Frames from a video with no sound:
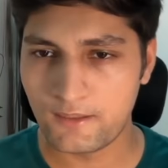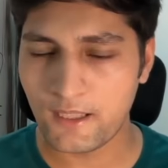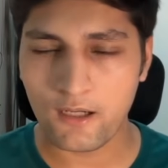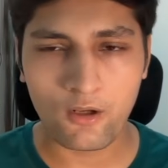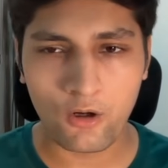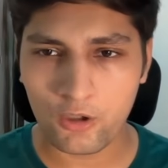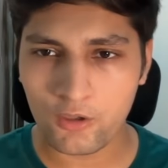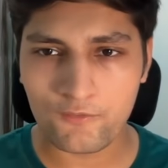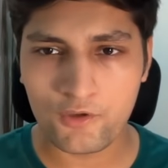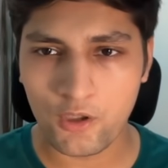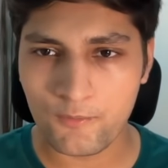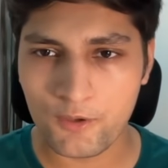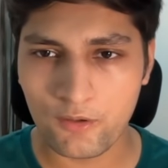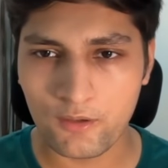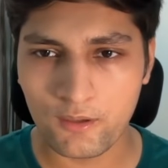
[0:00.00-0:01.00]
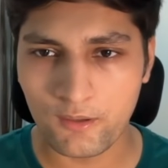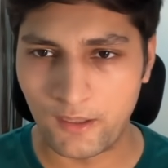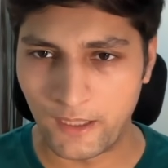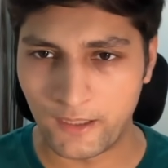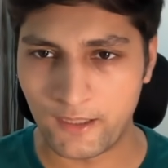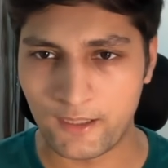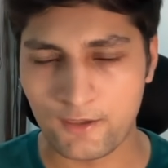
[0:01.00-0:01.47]
are a lot of jobs on
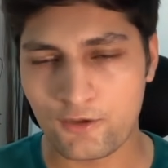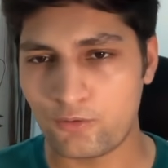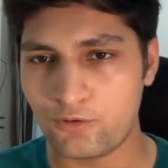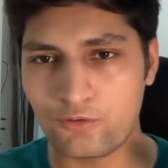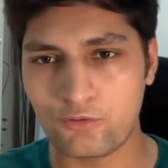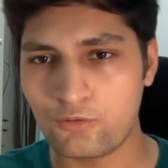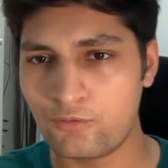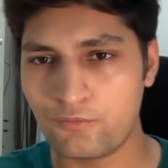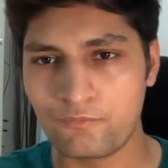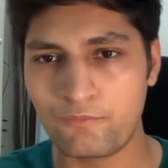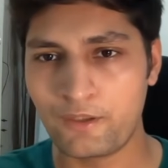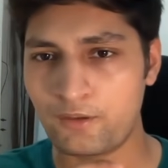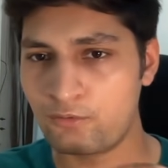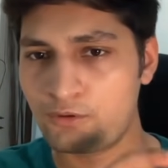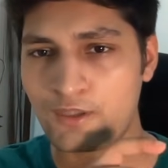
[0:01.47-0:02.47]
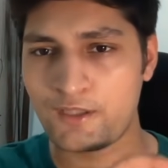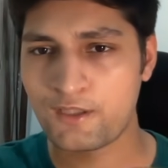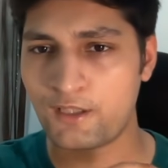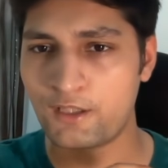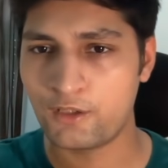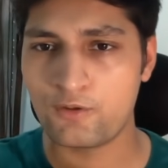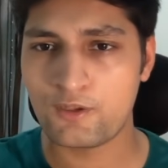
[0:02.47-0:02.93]
LinkedIn. So when you just
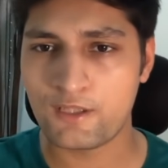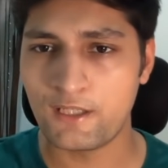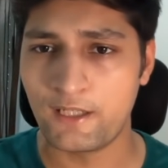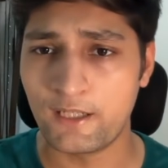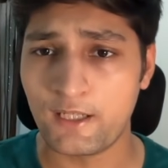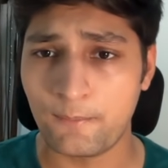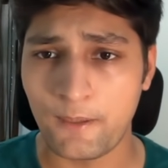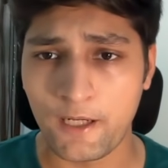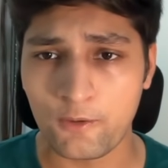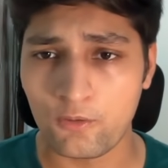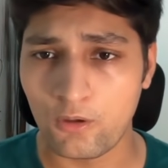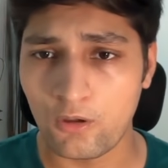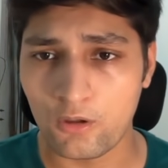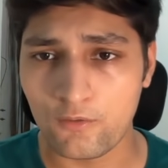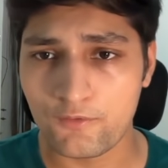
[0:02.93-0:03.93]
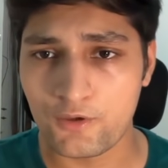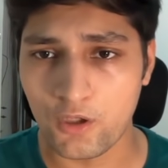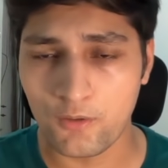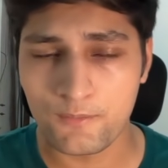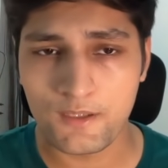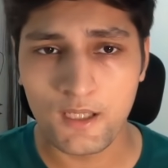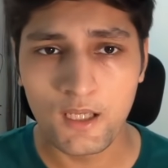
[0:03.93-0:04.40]
continuously hit apply to a lot of
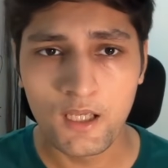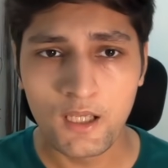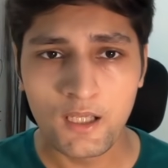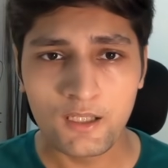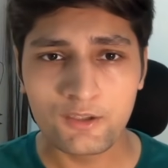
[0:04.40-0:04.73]
jobs,